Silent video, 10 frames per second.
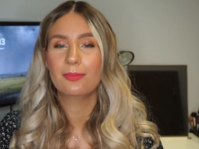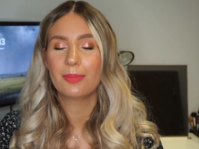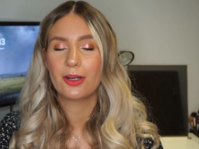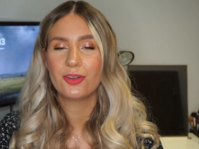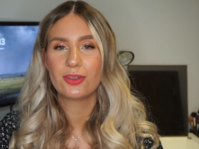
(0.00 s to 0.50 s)

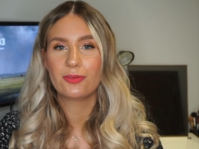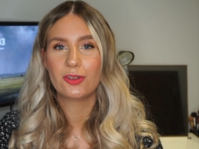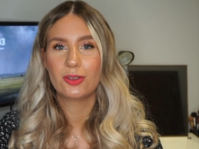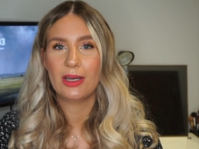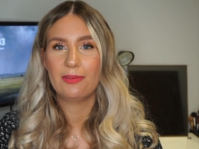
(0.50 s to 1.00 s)
But also if you
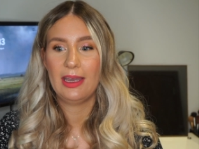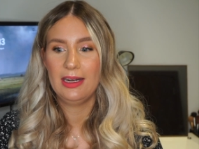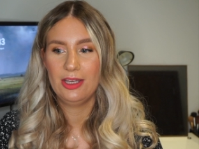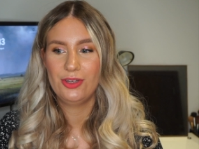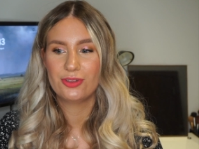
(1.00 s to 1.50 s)
do have
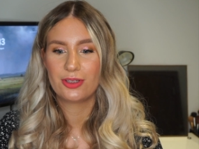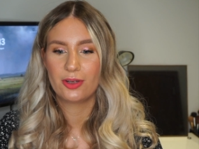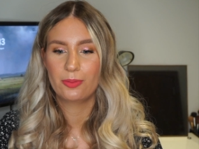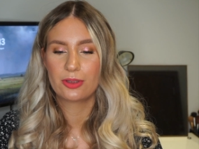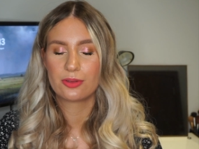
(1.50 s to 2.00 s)
any issues at
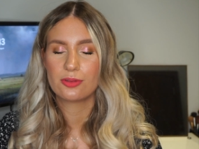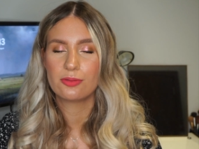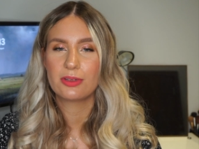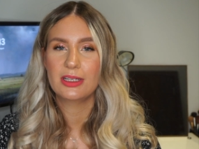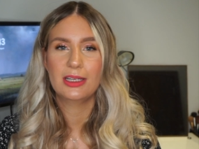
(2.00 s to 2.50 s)
all with your
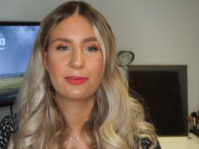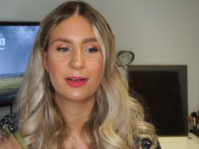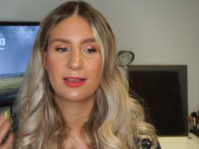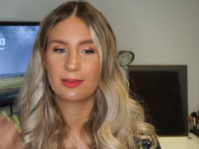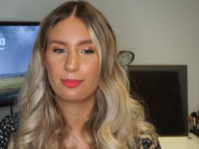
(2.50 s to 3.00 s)
jewelry, if
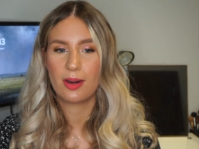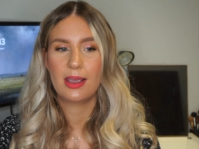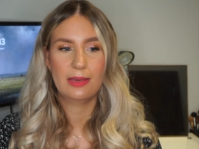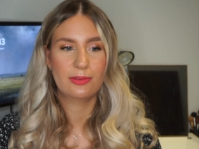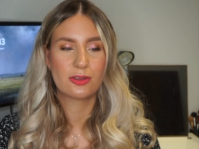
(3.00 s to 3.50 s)
like the
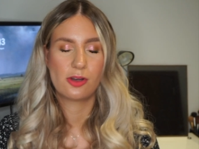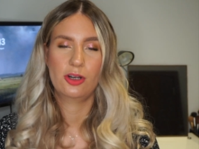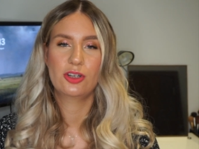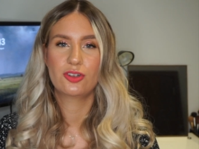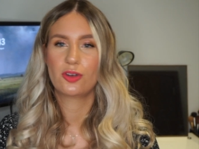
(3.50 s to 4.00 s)
break, if the
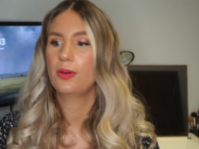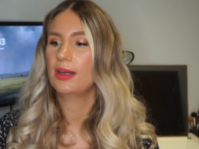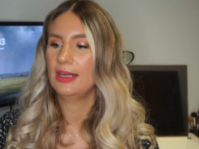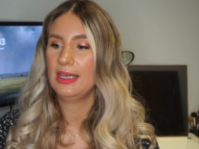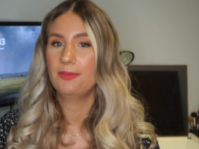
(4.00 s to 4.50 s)
tarnish too
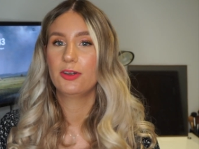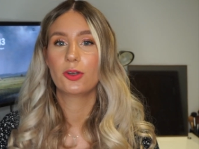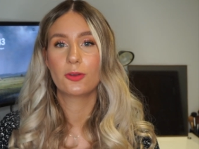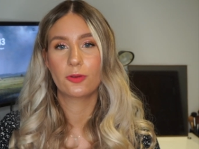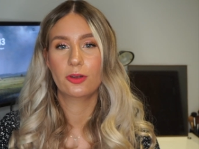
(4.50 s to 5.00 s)
quickly, even though
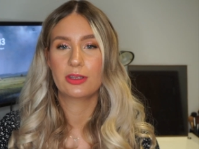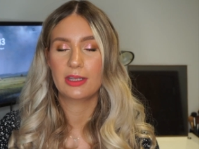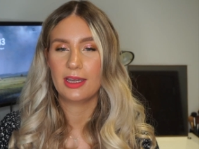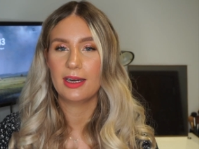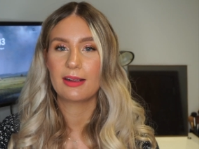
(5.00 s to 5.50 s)
you're following the
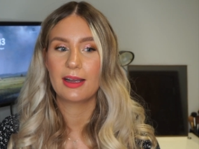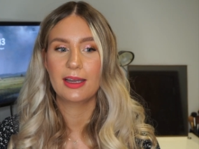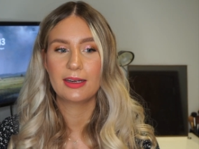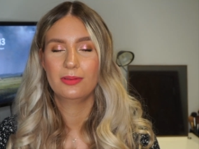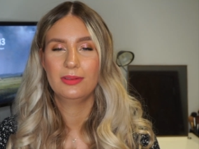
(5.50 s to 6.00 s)
care
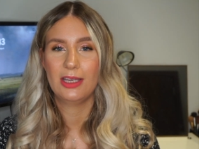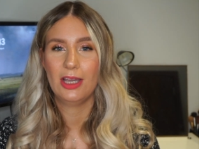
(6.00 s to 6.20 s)
guide, they